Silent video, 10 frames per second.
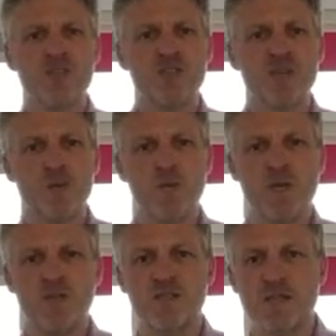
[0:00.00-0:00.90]
Second
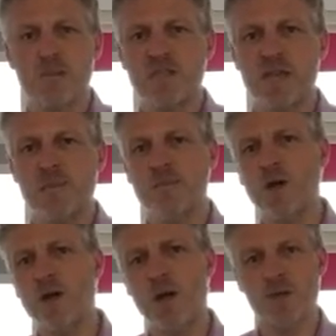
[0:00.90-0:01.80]
week of
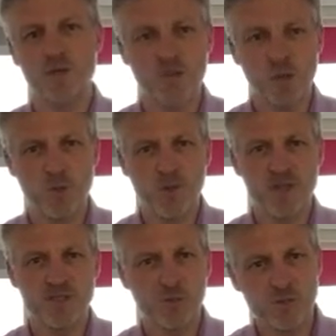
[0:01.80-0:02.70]
September, I'm going to be on a
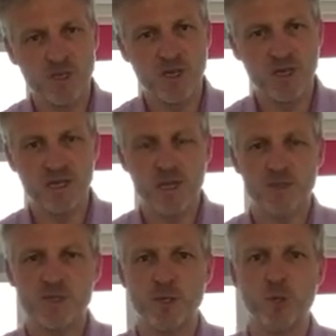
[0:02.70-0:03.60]
bicycle cycling
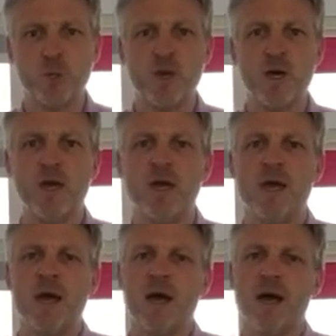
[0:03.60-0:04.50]
up to
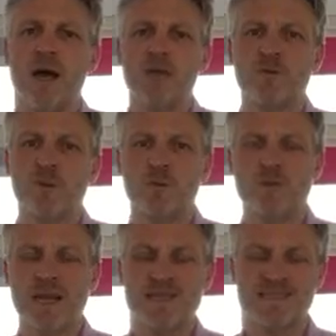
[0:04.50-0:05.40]

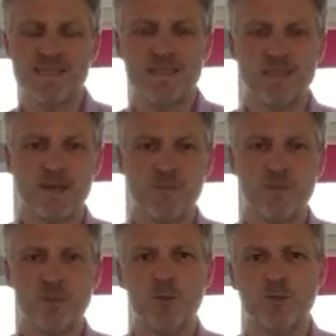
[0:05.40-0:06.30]
from Land's End up
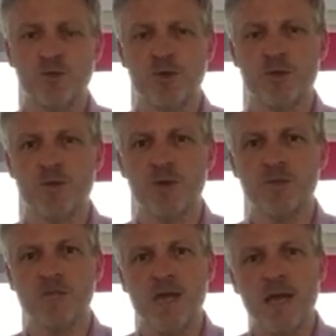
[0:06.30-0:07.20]
to John
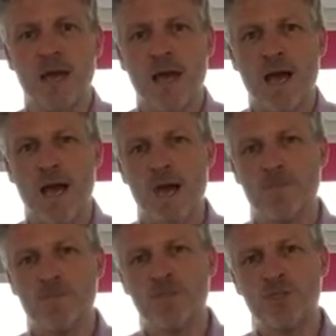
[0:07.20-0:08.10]
O'Groats.
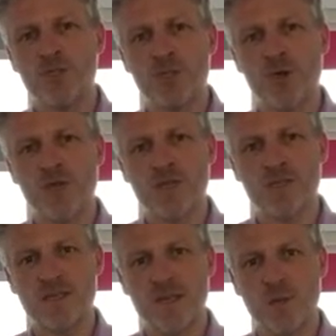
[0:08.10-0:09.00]
But during
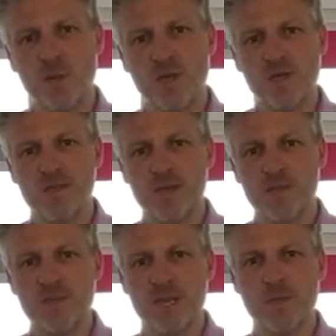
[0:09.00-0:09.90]
that second week of
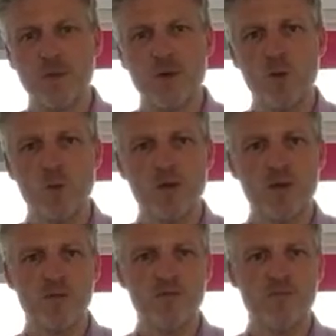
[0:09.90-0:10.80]
September, we're
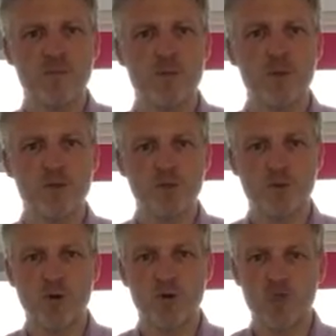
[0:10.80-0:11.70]
going to have Promotional
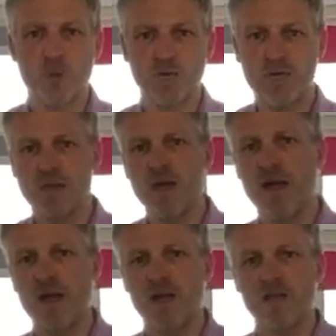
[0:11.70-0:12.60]
Products Week.
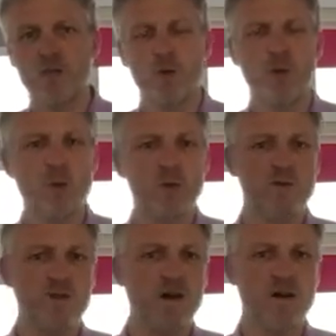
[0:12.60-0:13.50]
So all
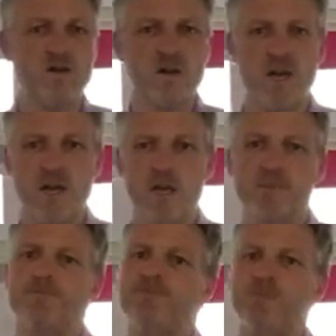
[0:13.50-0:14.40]
of
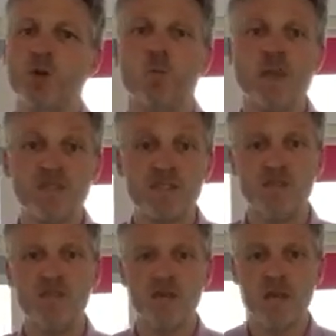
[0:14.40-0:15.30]
our
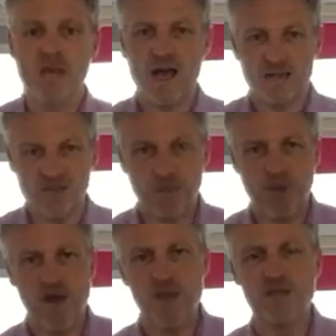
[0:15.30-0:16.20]
competitors, our
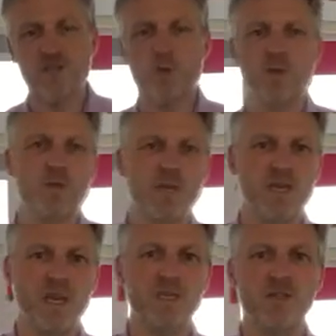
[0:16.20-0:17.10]
suppliers, are all going to be
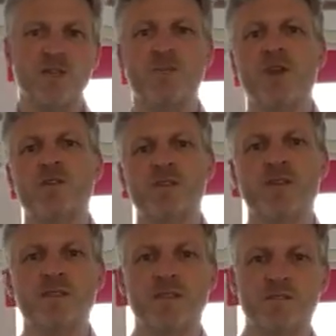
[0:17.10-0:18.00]
engaging in various
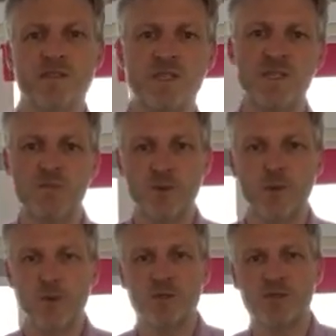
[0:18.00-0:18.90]
activities and
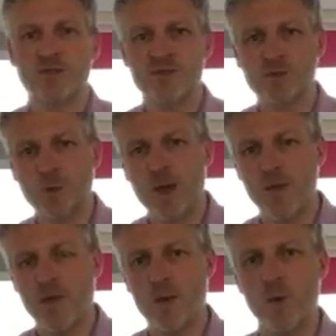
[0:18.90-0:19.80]
promotions
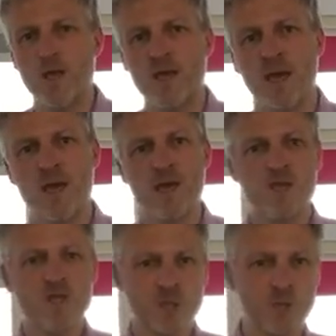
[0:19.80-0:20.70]
throughout that week,
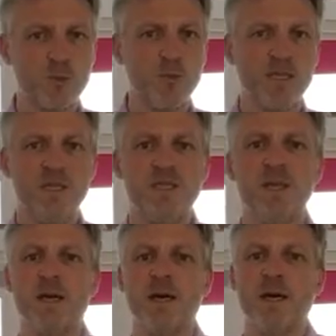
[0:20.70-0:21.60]
social
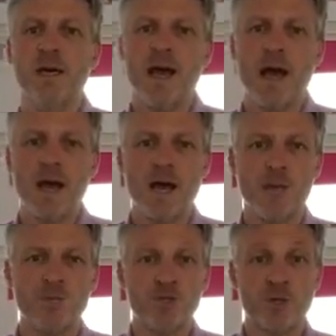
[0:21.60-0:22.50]
media,
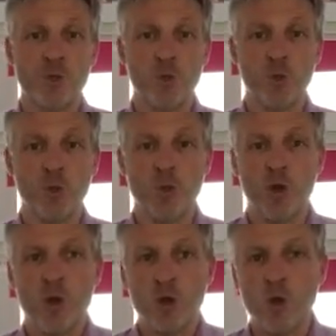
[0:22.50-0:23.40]

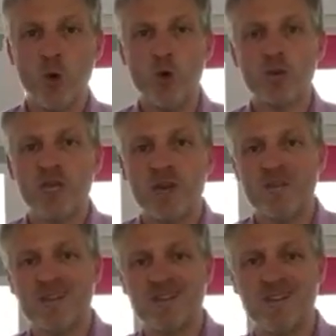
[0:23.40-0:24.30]
to launch
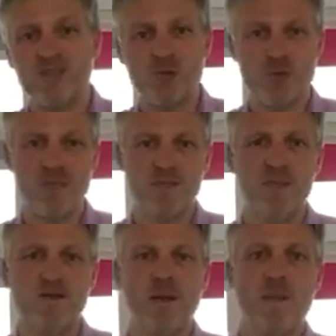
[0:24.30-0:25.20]
everything that's
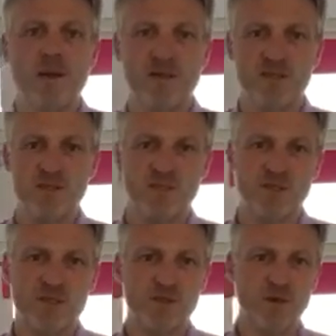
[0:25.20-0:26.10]
great about this
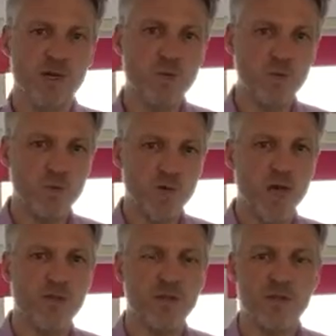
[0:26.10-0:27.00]
industry,
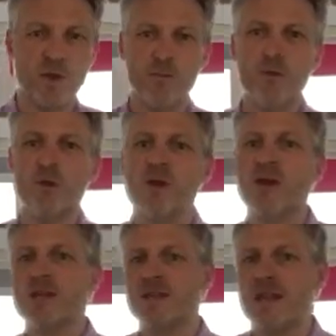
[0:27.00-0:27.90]
the great
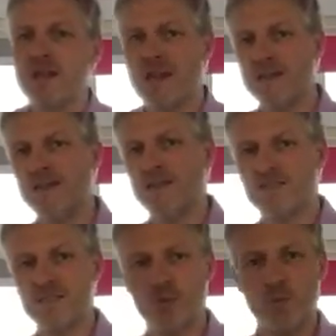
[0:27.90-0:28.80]
products, and that
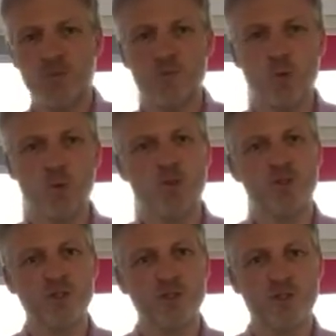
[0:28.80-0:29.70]
it's so much more
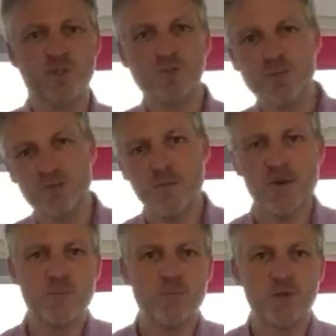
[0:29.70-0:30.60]
than just printed
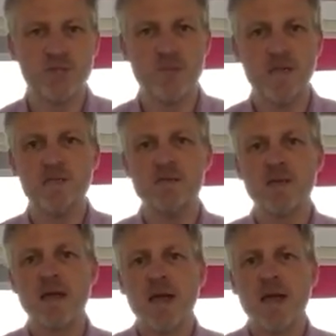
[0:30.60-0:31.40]
mugs and printed pens.